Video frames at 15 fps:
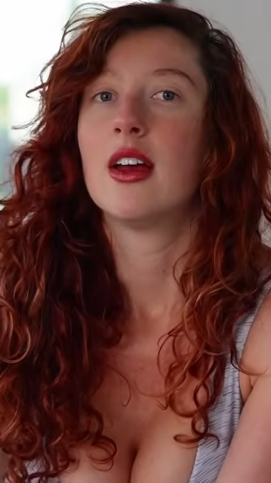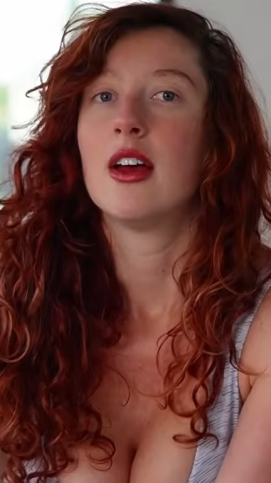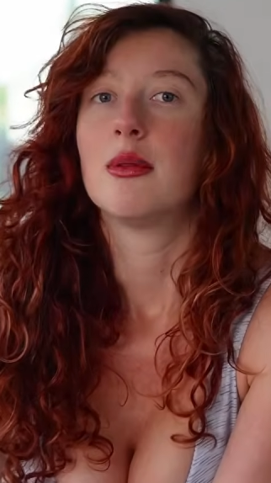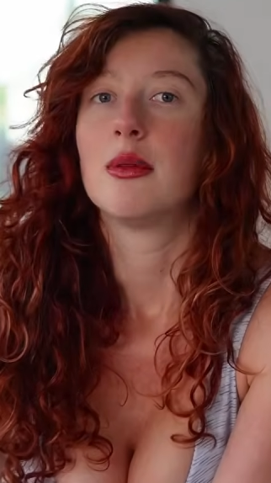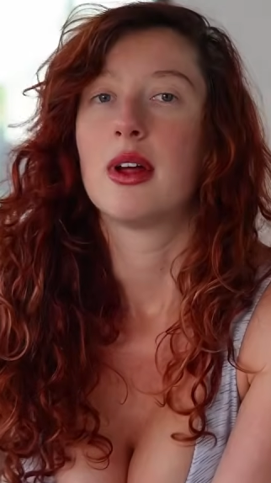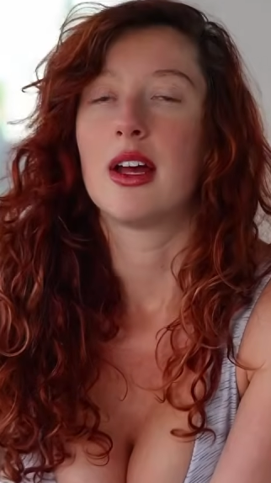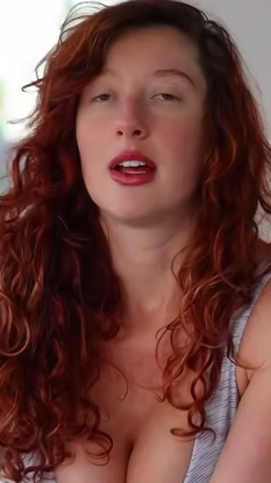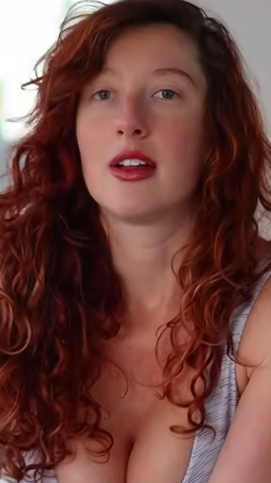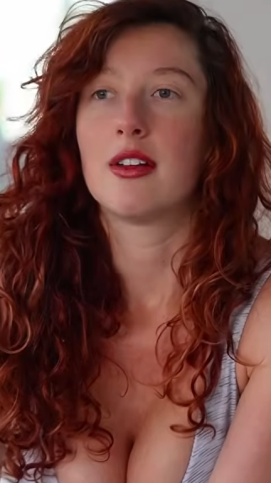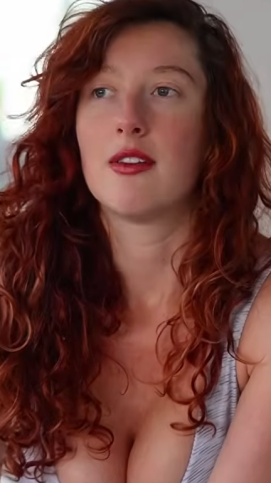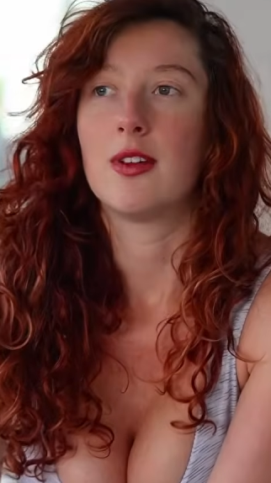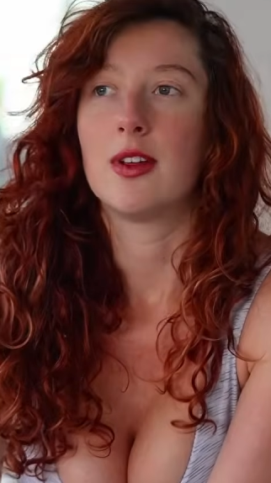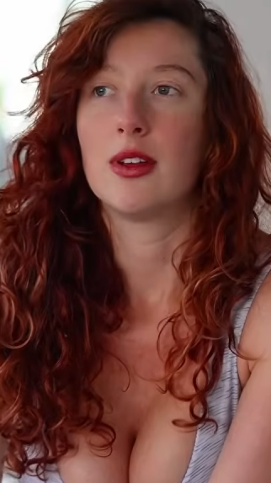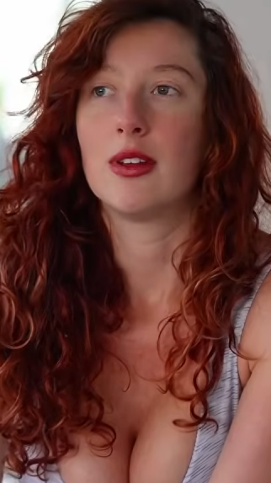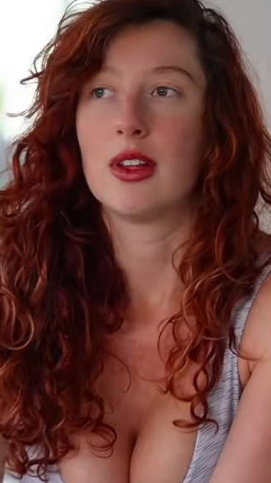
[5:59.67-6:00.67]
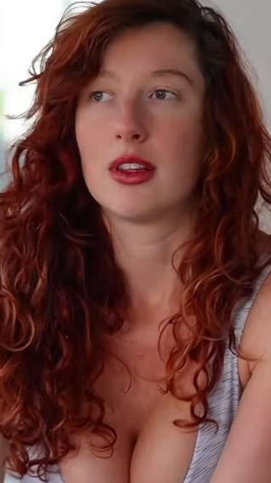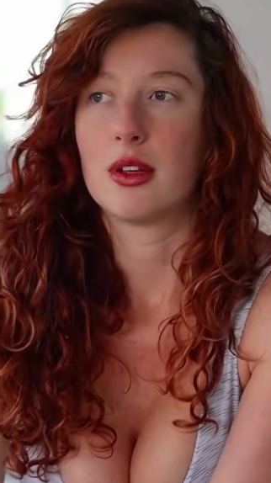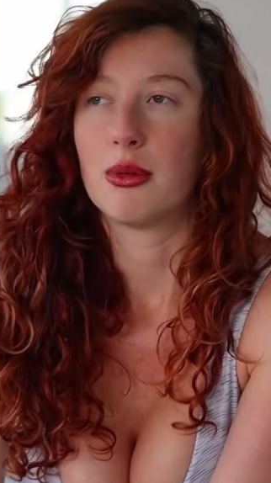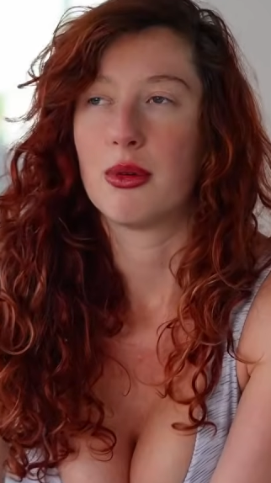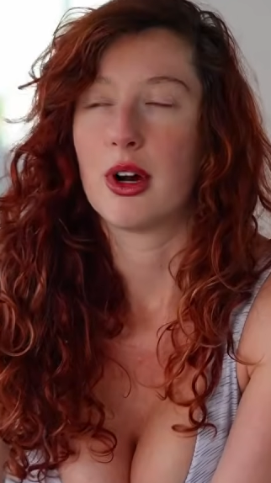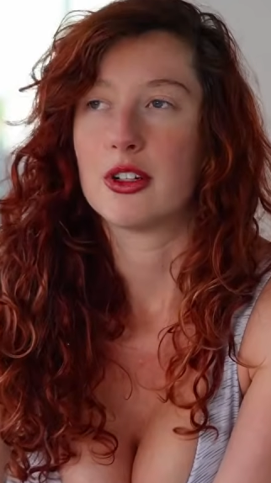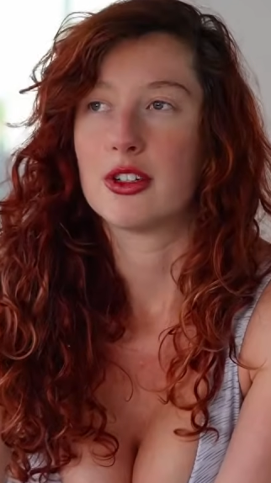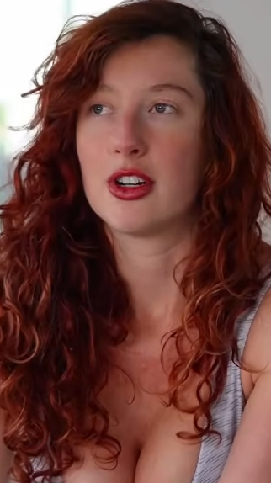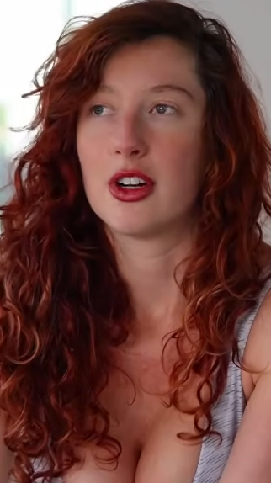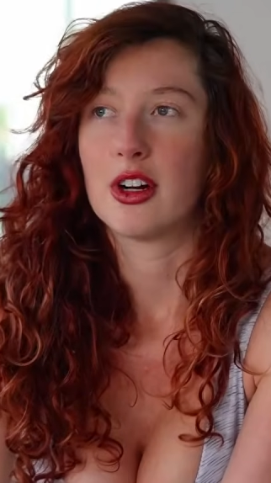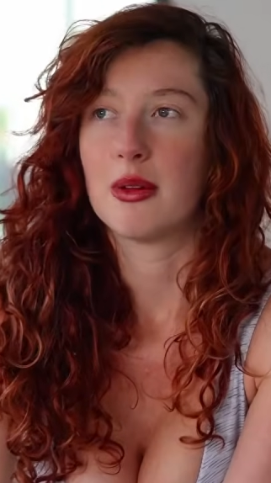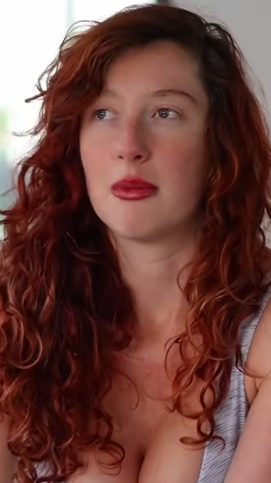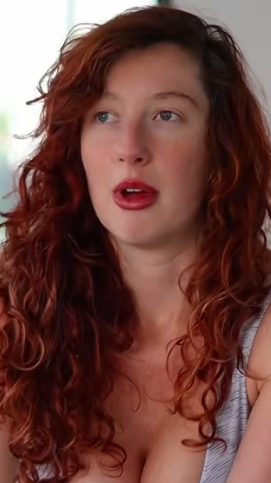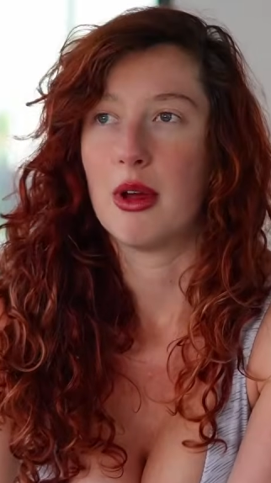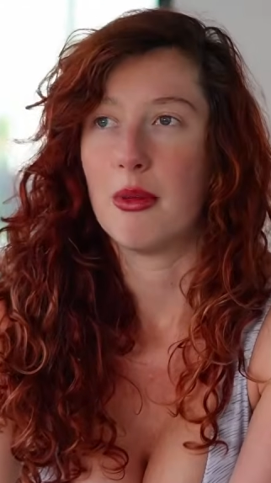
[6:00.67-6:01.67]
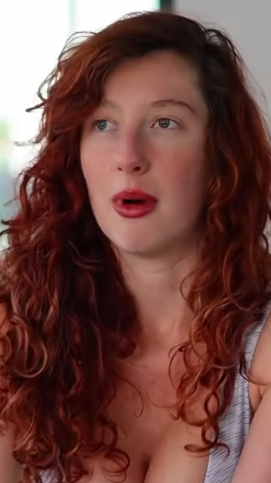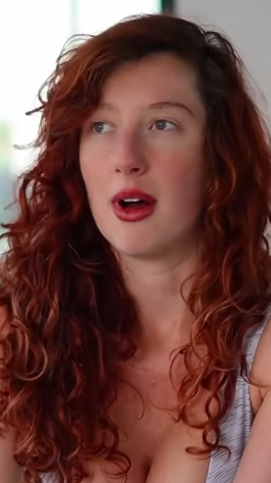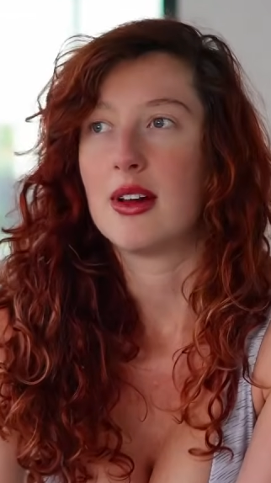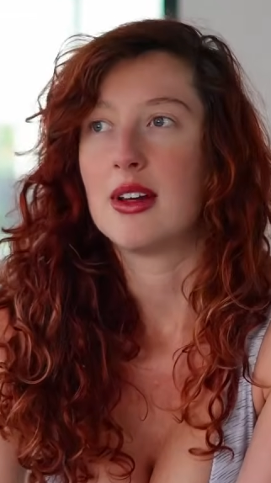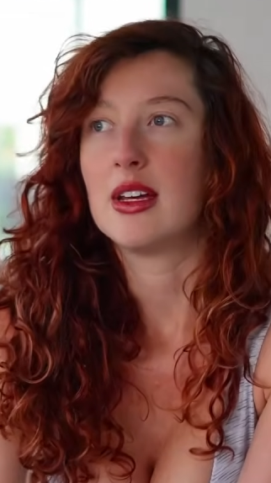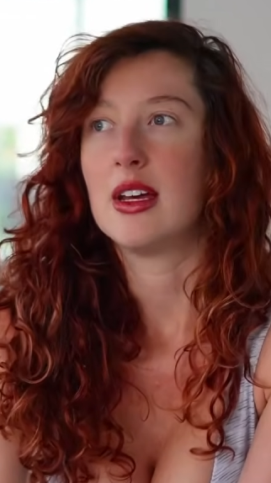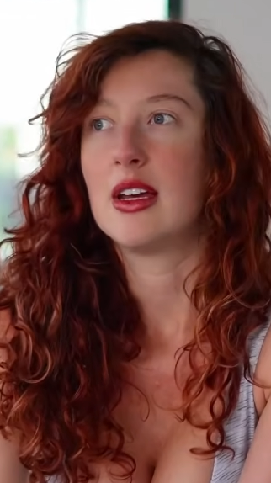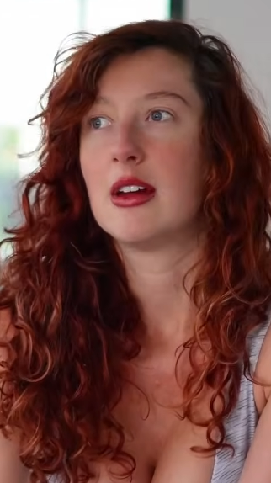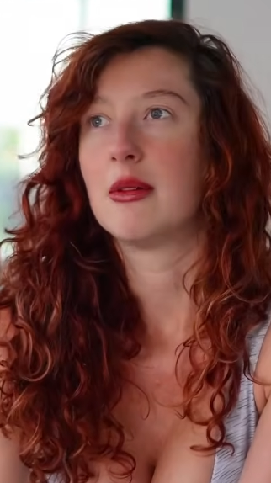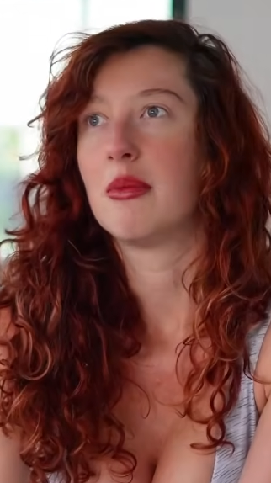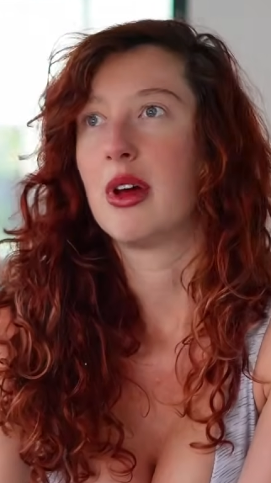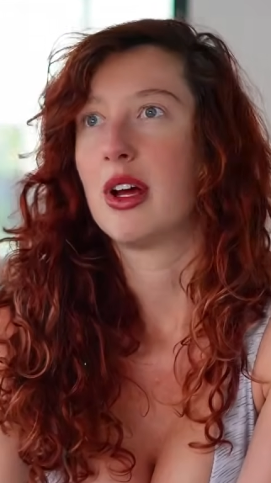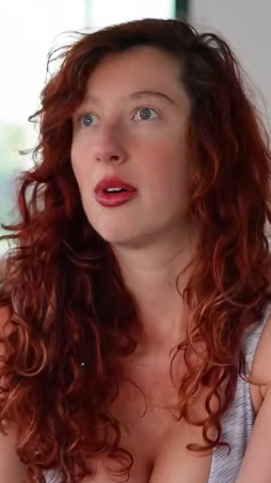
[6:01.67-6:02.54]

but I can feel that the pressure in my body and in my